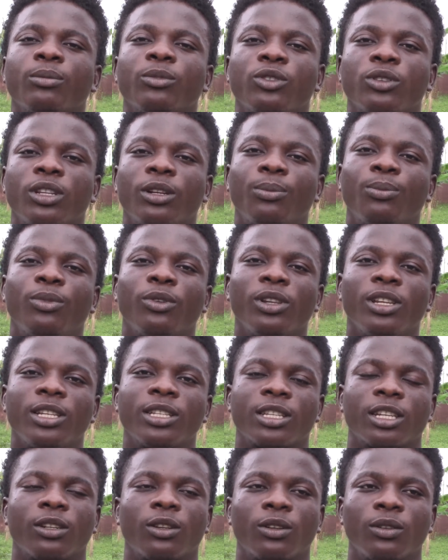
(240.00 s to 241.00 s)
to the police
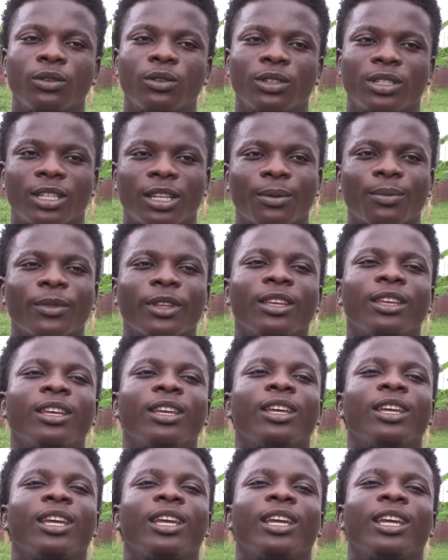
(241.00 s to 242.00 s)
and all those things,
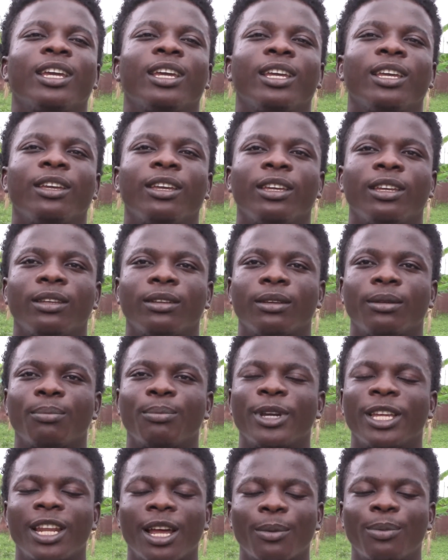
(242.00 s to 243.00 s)
he
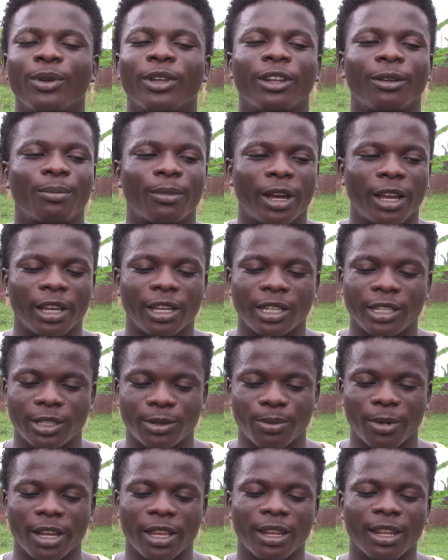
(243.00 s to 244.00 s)
made up in his
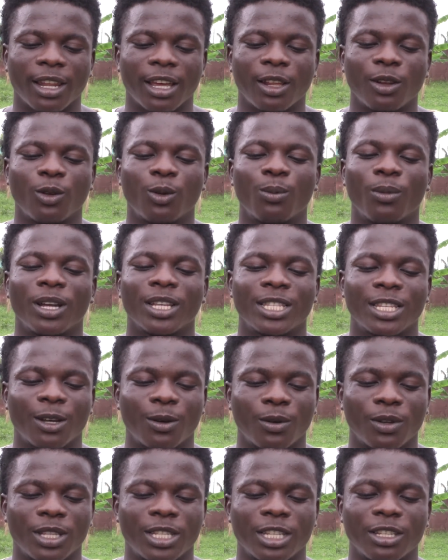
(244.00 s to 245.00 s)
mind that no matter
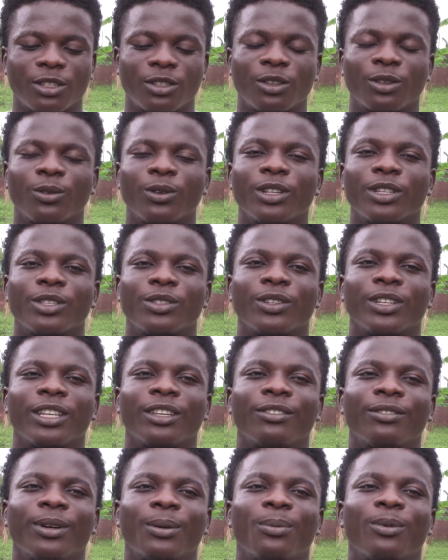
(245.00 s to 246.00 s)
what, he's not going to
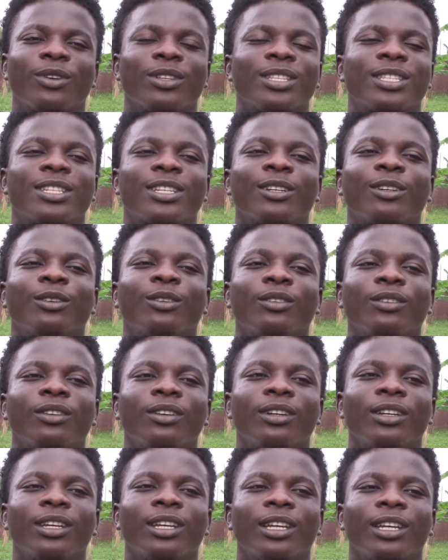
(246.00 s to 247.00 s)
give up until
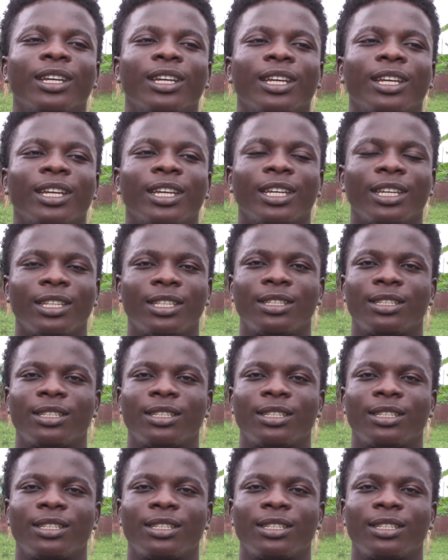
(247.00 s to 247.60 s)
he